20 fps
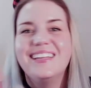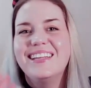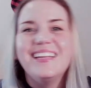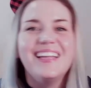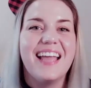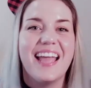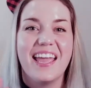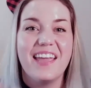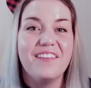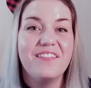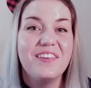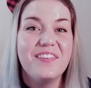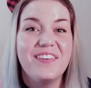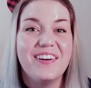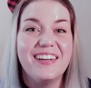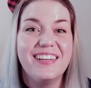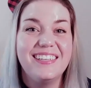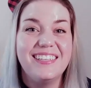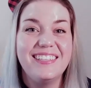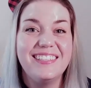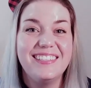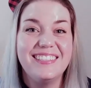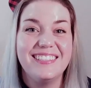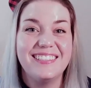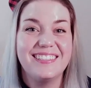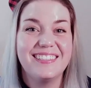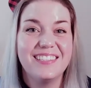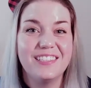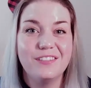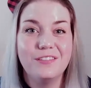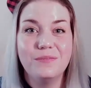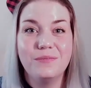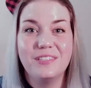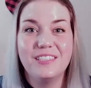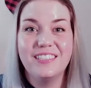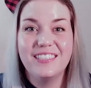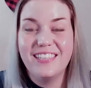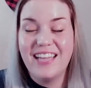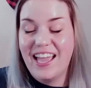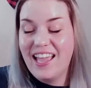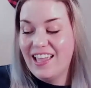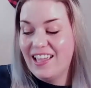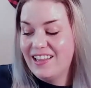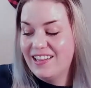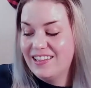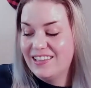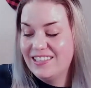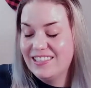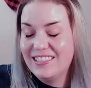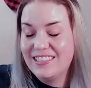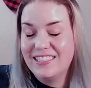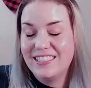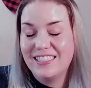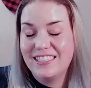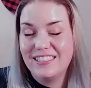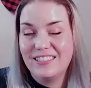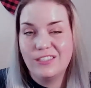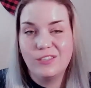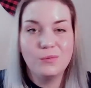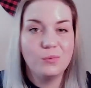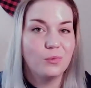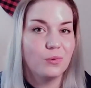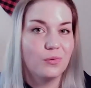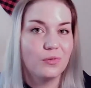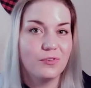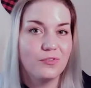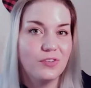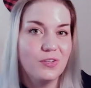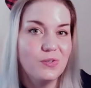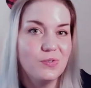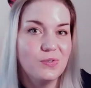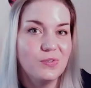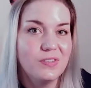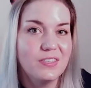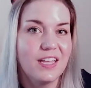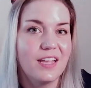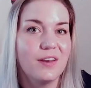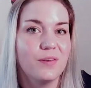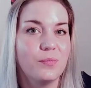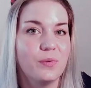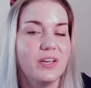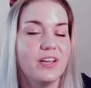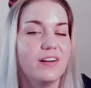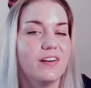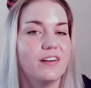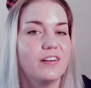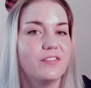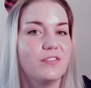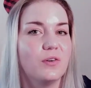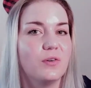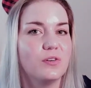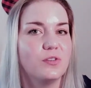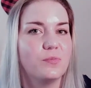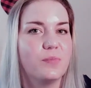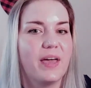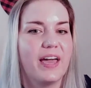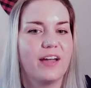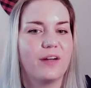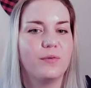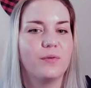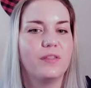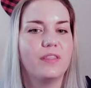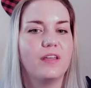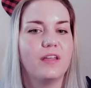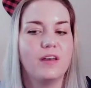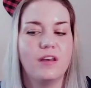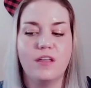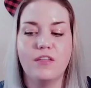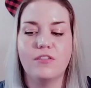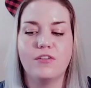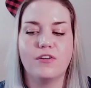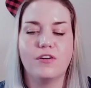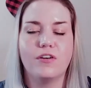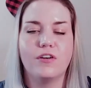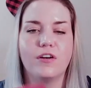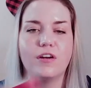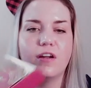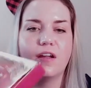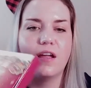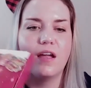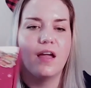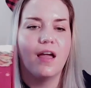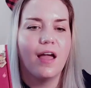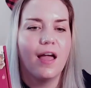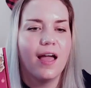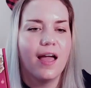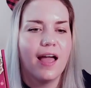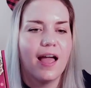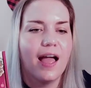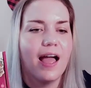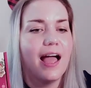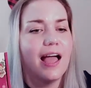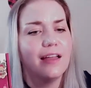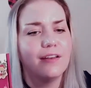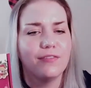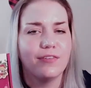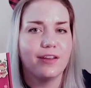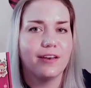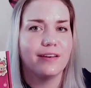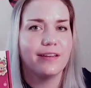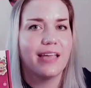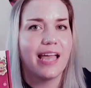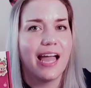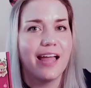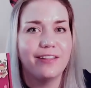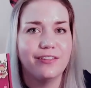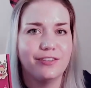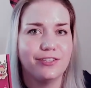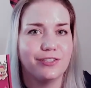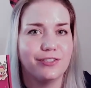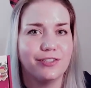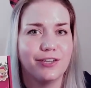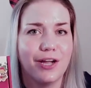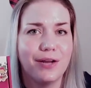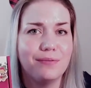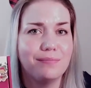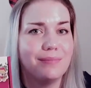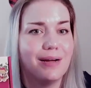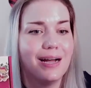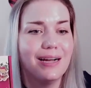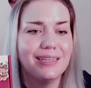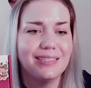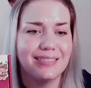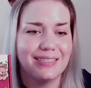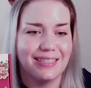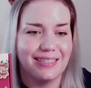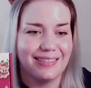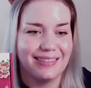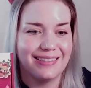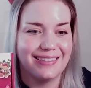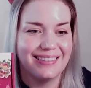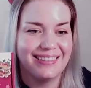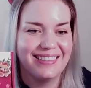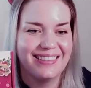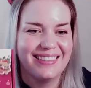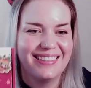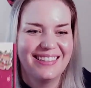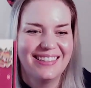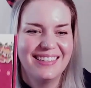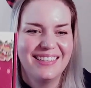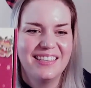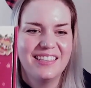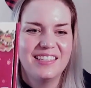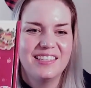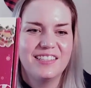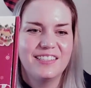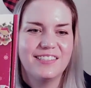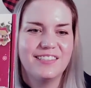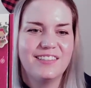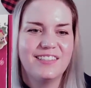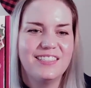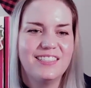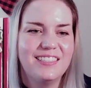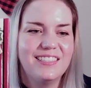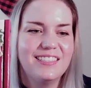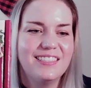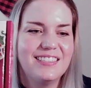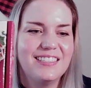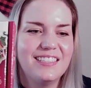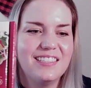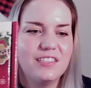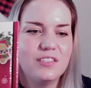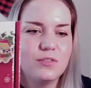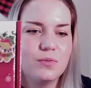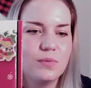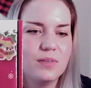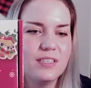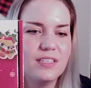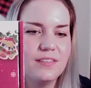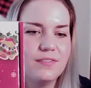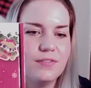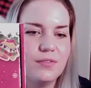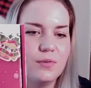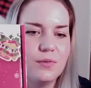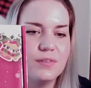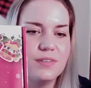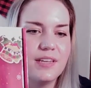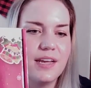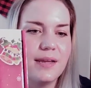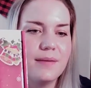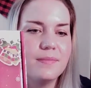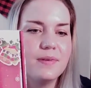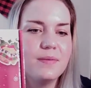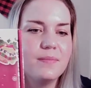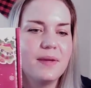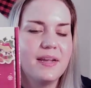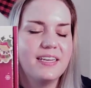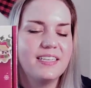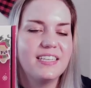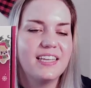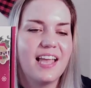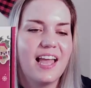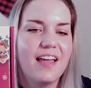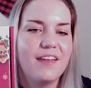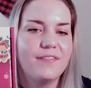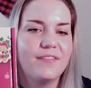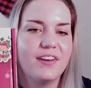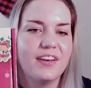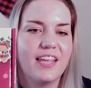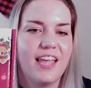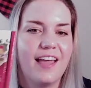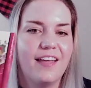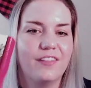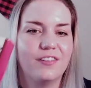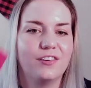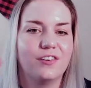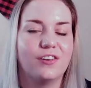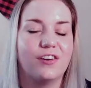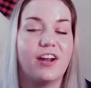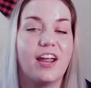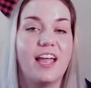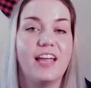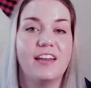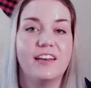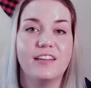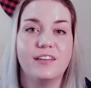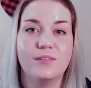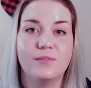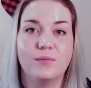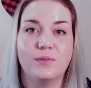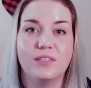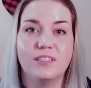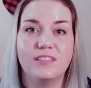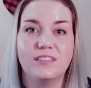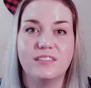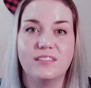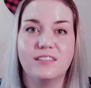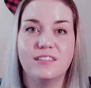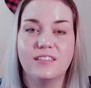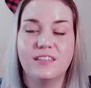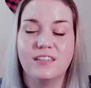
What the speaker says: Hey everyone, it's the Gooble, and this is Gooble Reviews, and we are of course back with another Advent calendar unboxing. So this is the 24 diamond painting Advent calendar, and it was